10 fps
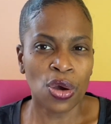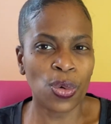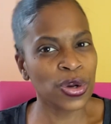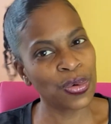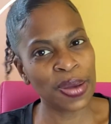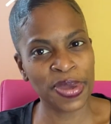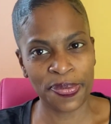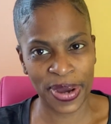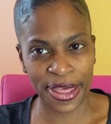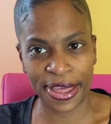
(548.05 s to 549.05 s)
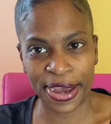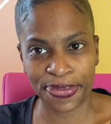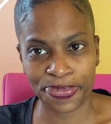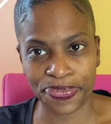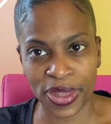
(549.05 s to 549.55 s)
What do I mean by
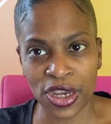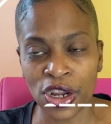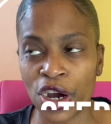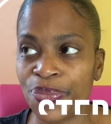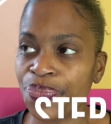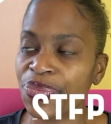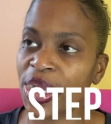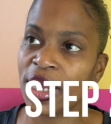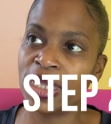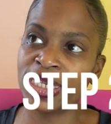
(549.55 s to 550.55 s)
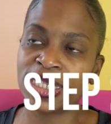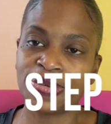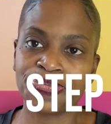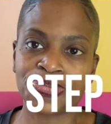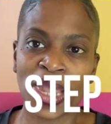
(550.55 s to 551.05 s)
that? You know,
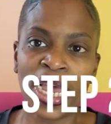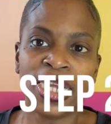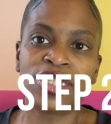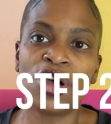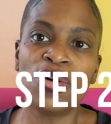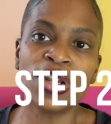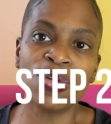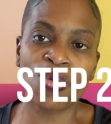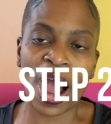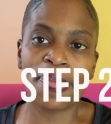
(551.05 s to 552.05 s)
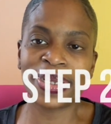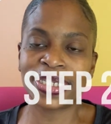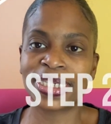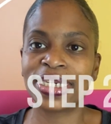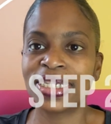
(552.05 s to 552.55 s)
listen, Tony
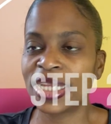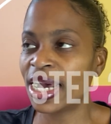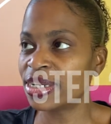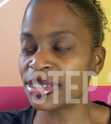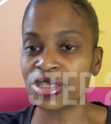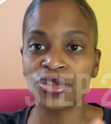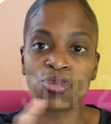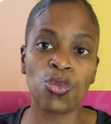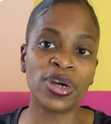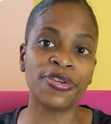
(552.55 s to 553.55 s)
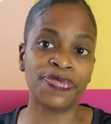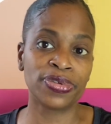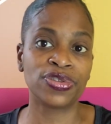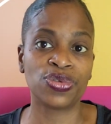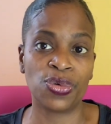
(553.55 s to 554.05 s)
Robbins tells this
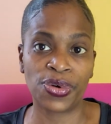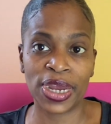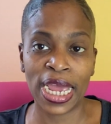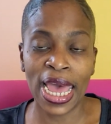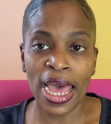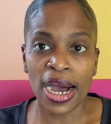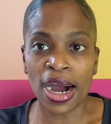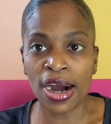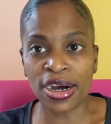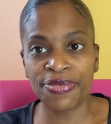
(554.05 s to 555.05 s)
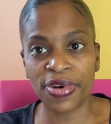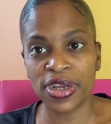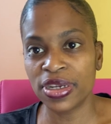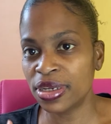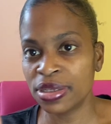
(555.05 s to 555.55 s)
wonderful story of
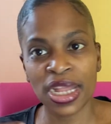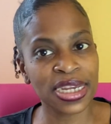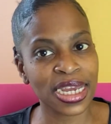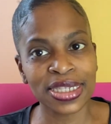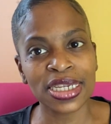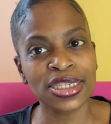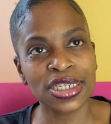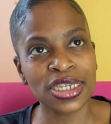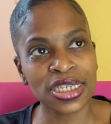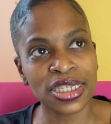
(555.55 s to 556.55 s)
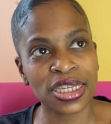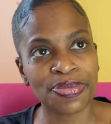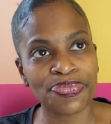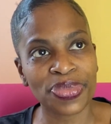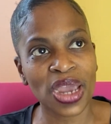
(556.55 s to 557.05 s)
like, it's just
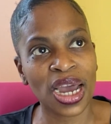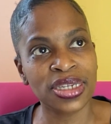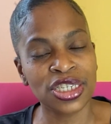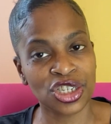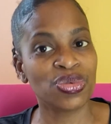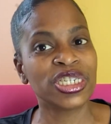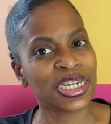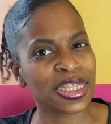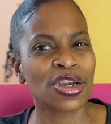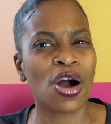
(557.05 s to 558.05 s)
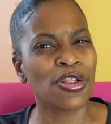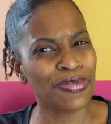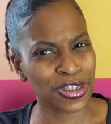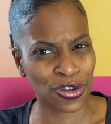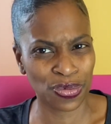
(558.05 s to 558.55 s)
a situation I think all
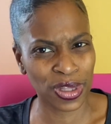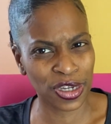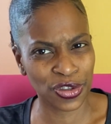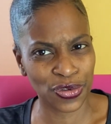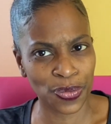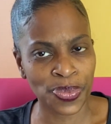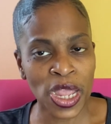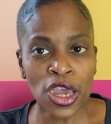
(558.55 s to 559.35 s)
of us can relate to.